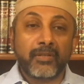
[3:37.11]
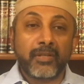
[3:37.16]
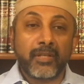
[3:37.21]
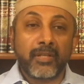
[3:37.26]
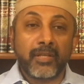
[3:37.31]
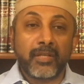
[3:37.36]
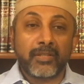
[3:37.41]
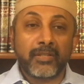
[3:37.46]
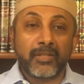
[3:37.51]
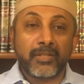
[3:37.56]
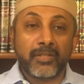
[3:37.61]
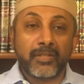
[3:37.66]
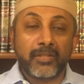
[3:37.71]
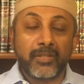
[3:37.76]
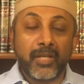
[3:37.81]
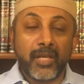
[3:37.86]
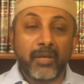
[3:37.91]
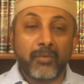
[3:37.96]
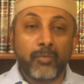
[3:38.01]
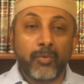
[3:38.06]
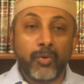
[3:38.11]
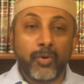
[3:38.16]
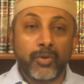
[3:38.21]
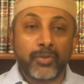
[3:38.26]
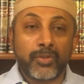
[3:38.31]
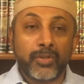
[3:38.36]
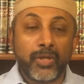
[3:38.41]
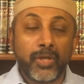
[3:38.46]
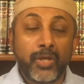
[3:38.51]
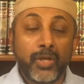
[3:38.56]
tell us his name
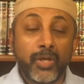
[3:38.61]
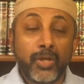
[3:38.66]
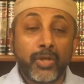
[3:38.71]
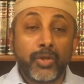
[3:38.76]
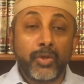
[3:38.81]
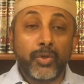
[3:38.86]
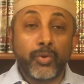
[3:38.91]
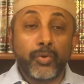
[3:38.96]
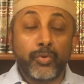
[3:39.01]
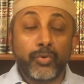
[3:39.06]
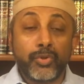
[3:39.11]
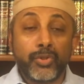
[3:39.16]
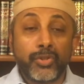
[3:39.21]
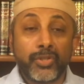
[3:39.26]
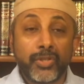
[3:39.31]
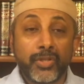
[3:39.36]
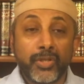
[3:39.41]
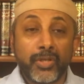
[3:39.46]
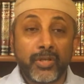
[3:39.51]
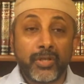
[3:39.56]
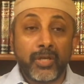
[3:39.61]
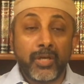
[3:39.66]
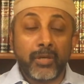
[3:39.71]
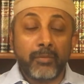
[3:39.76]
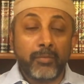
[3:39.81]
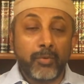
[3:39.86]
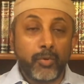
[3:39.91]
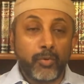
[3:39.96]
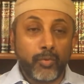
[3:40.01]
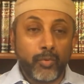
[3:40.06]
was Yusha
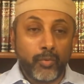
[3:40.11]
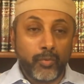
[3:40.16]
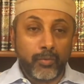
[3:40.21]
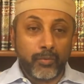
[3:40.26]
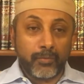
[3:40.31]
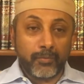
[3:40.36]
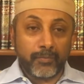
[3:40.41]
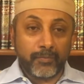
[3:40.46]
ibn Nun.